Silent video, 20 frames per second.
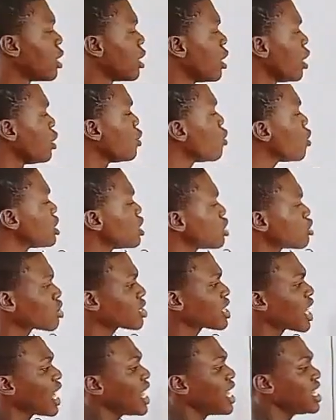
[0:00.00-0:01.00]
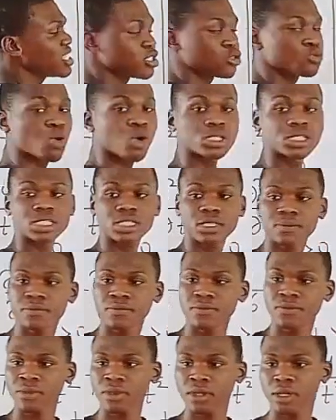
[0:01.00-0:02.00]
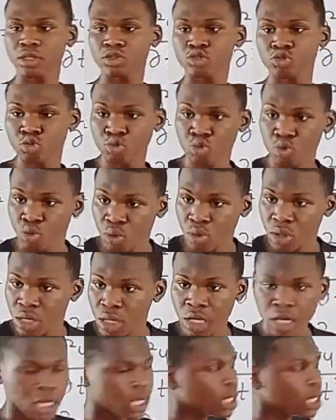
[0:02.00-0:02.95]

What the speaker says: The total length is what? 2.